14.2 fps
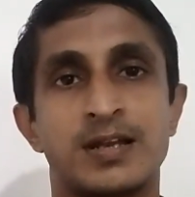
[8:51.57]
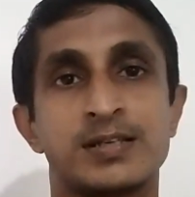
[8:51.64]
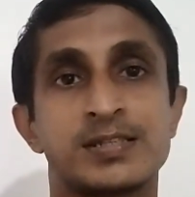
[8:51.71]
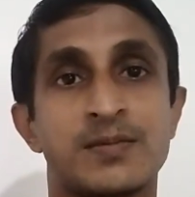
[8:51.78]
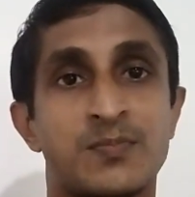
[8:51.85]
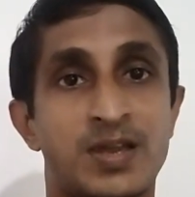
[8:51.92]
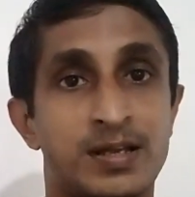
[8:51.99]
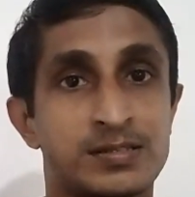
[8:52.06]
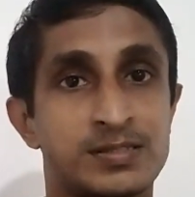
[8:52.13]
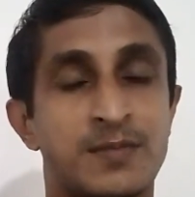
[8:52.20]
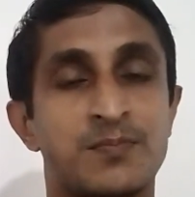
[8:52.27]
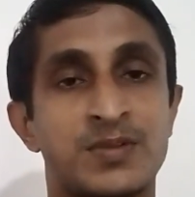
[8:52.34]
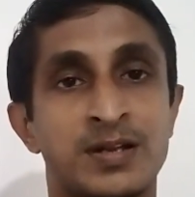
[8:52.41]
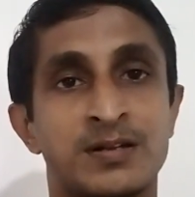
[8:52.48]
are some
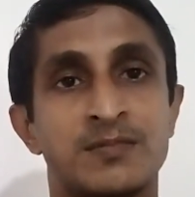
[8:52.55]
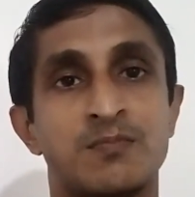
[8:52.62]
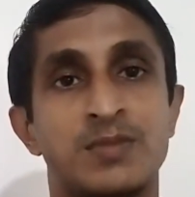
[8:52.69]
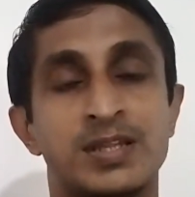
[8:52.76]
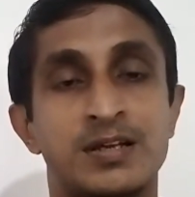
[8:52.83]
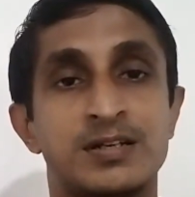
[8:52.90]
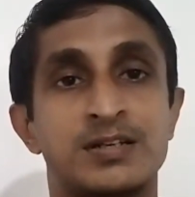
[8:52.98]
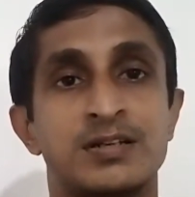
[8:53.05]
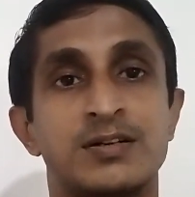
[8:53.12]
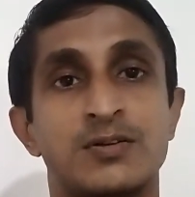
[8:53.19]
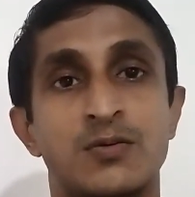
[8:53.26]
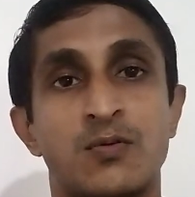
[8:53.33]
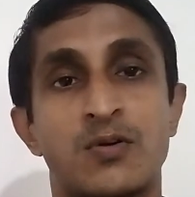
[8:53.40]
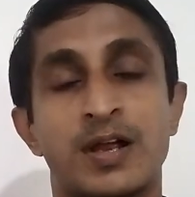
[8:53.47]
accepted methods
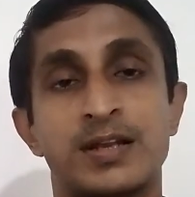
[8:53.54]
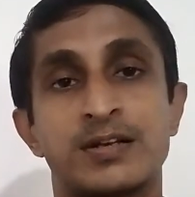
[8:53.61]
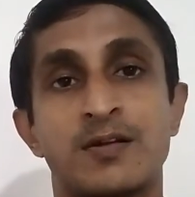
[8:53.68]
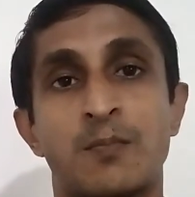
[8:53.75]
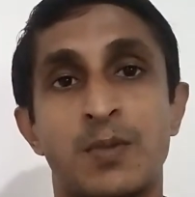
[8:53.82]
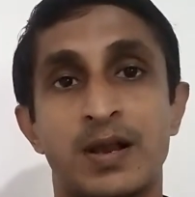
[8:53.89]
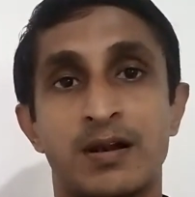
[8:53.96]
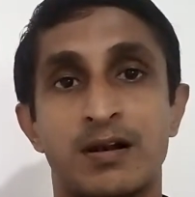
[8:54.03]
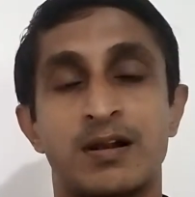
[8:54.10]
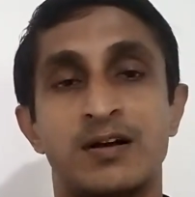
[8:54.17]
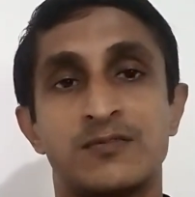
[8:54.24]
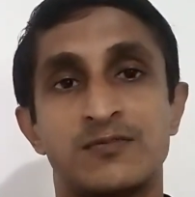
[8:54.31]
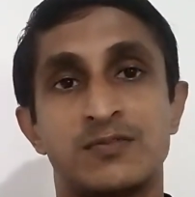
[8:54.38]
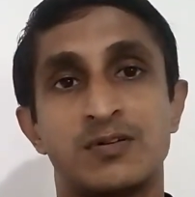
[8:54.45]
to write a
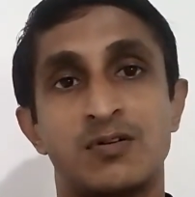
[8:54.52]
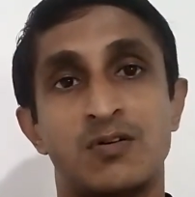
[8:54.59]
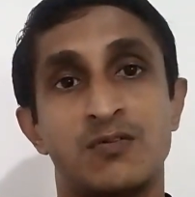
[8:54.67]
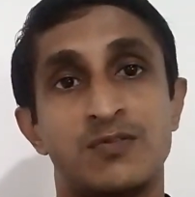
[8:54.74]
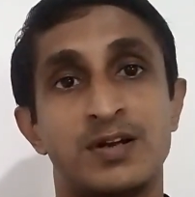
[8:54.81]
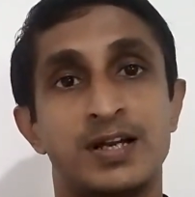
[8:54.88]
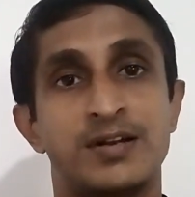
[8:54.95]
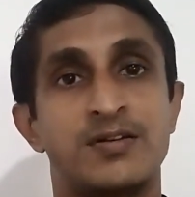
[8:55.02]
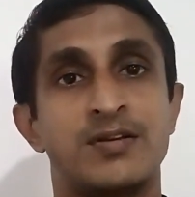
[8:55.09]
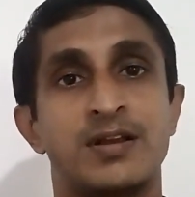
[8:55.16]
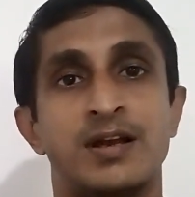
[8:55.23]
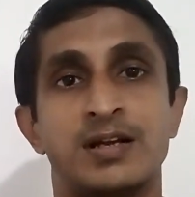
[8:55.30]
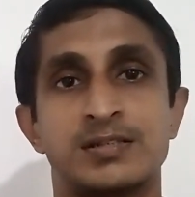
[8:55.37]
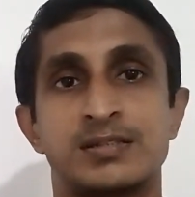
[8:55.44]
paragraph of a
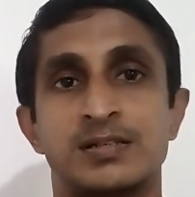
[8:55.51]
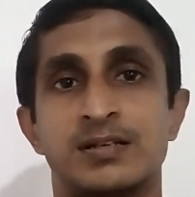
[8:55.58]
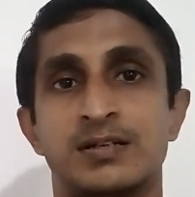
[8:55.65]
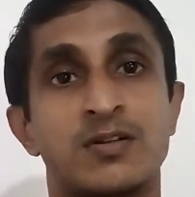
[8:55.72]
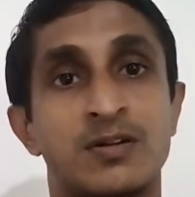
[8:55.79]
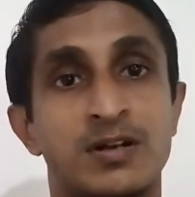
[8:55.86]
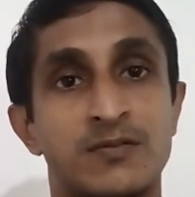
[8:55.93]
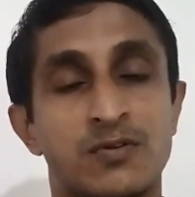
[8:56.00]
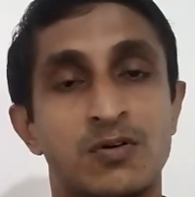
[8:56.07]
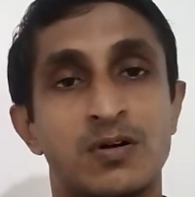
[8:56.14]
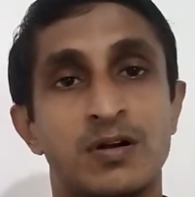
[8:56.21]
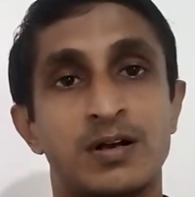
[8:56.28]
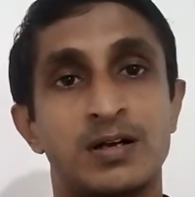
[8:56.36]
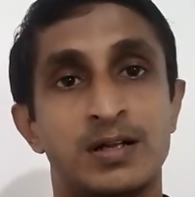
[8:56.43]
literary answer? Not only
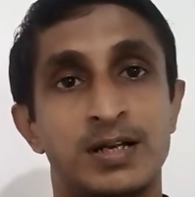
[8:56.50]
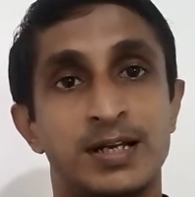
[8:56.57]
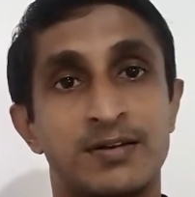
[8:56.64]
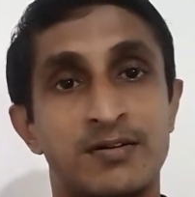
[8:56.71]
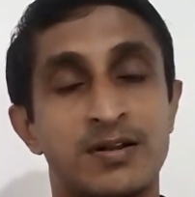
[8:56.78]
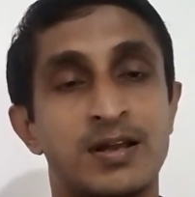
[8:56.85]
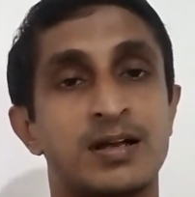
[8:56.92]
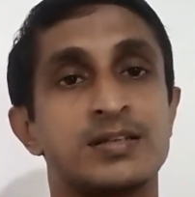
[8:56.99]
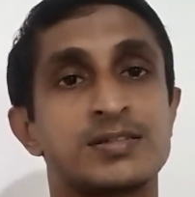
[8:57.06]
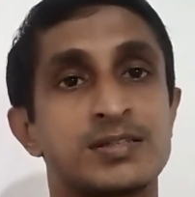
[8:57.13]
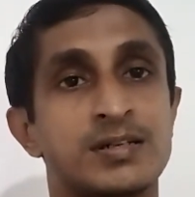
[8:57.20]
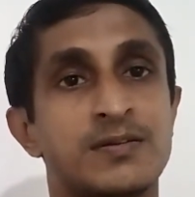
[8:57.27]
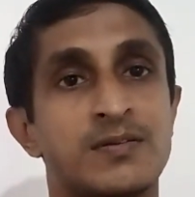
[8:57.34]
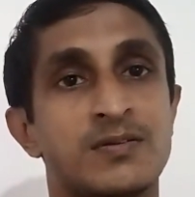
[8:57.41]
for a literary
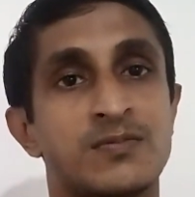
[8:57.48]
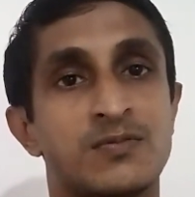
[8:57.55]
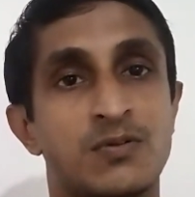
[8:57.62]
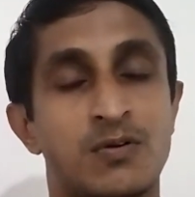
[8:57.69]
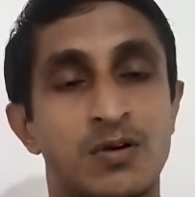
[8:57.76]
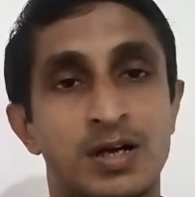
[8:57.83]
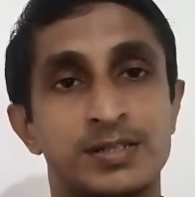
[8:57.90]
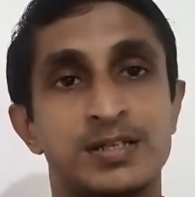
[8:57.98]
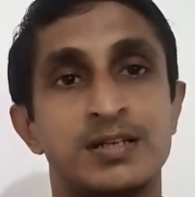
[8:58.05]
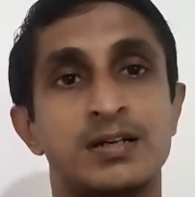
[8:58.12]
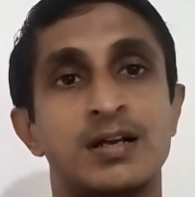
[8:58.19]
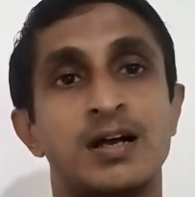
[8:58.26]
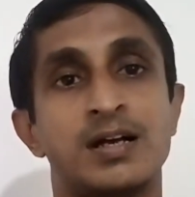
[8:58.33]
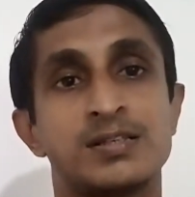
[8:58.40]
answer, for
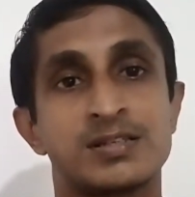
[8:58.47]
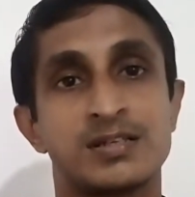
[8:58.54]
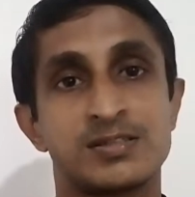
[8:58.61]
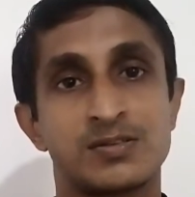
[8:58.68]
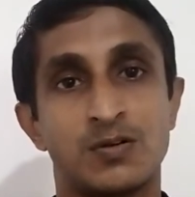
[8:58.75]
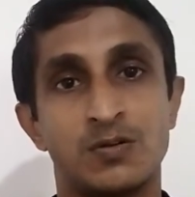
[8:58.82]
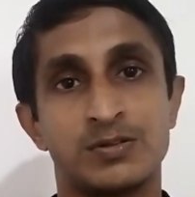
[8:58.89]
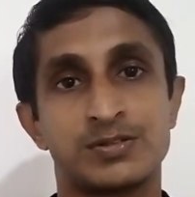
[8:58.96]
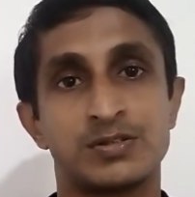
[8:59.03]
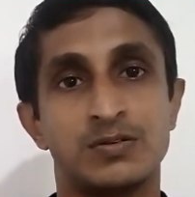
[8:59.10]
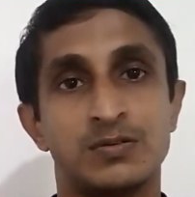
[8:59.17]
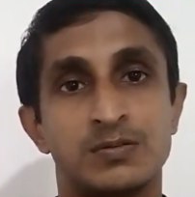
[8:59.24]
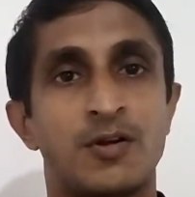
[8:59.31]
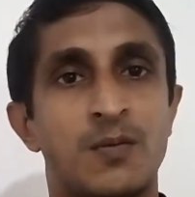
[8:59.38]
other answers also.
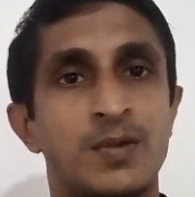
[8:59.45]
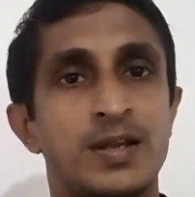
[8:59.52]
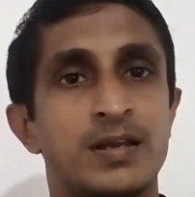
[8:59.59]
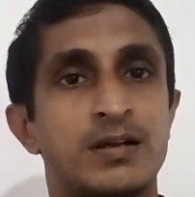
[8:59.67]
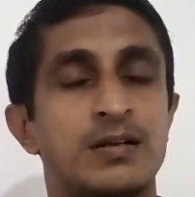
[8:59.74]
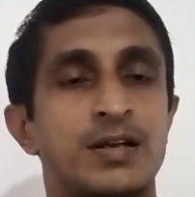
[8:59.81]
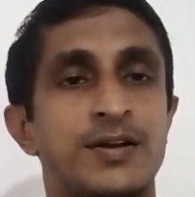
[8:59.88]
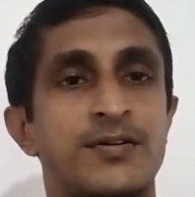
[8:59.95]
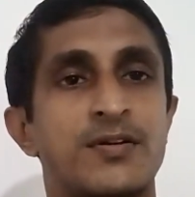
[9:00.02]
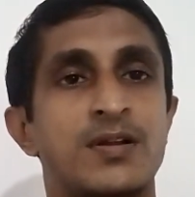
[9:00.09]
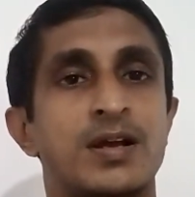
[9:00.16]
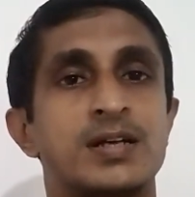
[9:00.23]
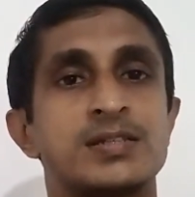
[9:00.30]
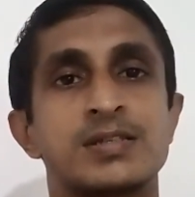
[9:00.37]
Normally a
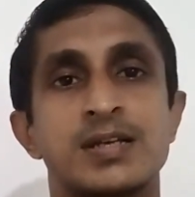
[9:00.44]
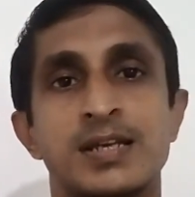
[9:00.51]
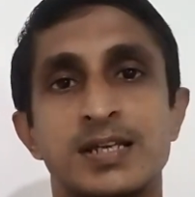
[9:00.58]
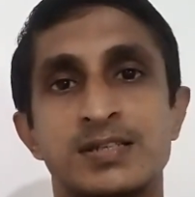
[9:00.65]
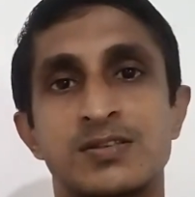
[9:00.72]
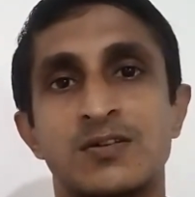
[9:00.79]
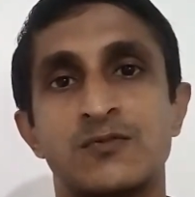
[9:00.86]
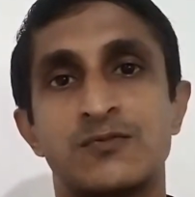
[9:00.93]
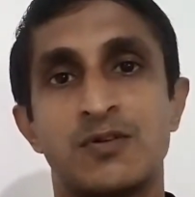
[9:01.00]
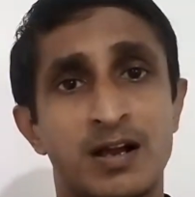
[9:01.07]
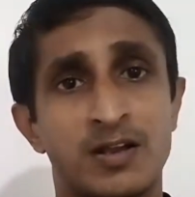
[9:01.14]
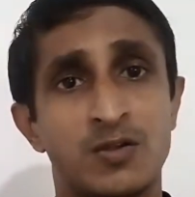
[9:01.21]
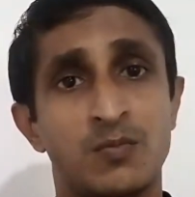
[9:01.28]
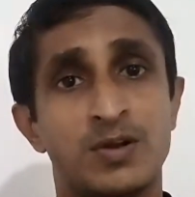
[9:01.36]
literary answer is of
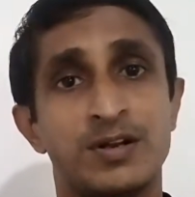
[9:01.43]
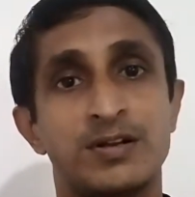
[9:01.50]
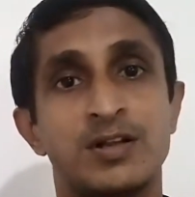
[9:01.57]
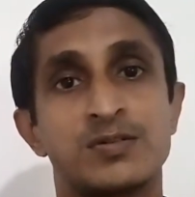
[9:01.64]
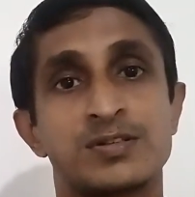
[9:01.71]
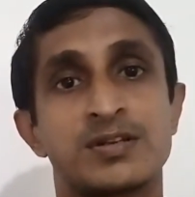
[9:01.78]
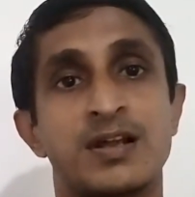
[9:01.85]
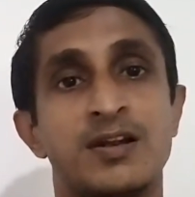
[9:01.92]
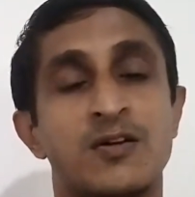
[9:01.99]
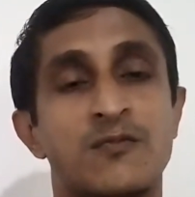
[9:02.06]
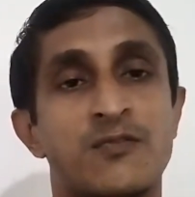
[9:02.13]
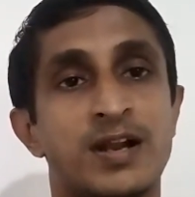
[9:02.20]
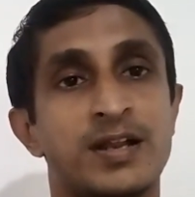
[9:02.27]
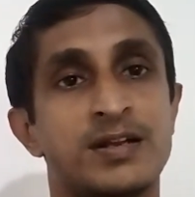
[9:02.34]
argumentative style
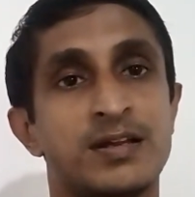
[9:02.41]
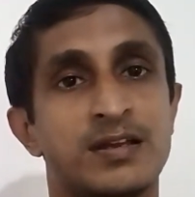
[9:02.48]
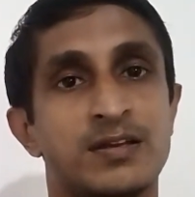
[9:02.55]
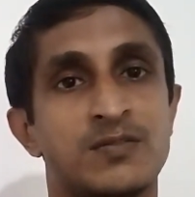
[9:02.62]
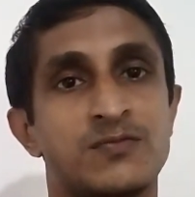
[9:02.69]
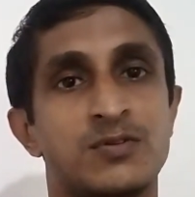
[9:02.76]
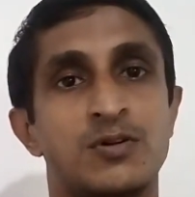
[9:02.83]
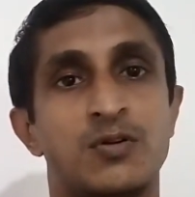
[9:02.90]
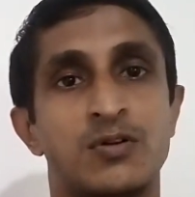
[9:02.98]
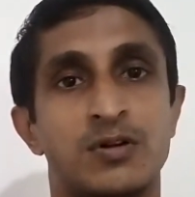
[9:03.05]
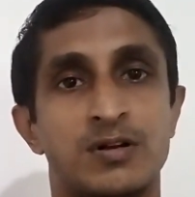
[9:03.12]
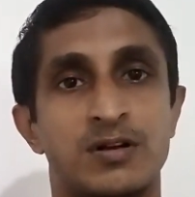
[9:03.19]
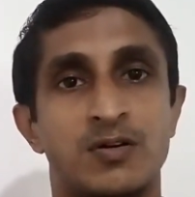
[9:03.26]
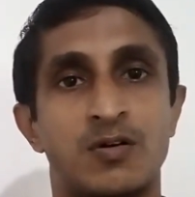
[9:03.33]
of writing. If you do
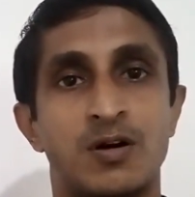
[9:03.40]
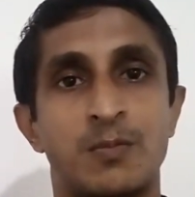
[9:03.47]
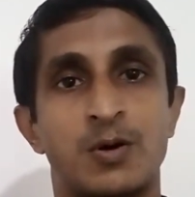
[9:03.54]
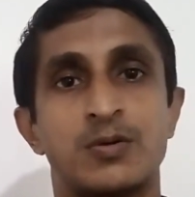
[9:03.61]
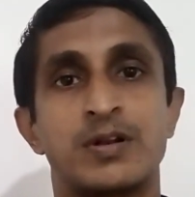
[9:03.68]
not know about